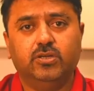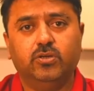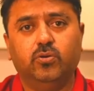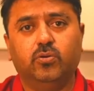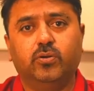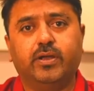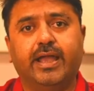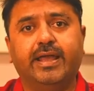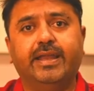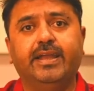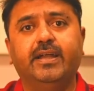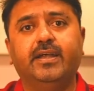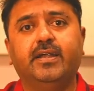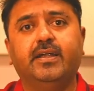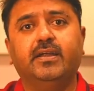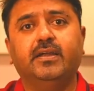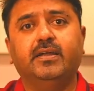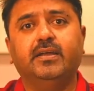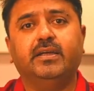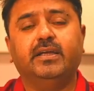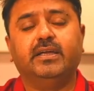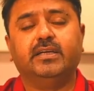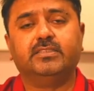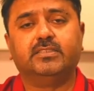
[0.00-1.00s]

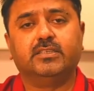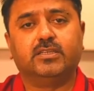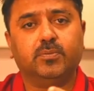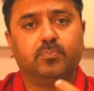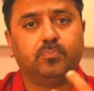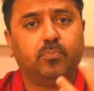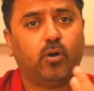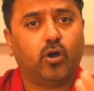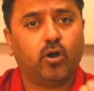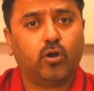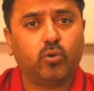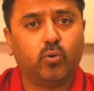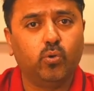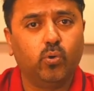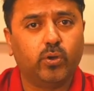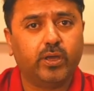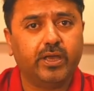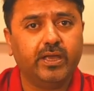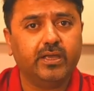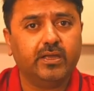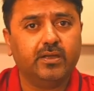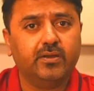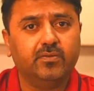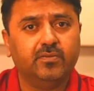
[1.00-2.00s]
Is it a pot
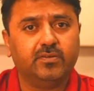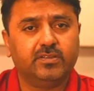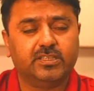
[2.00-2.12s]
cooking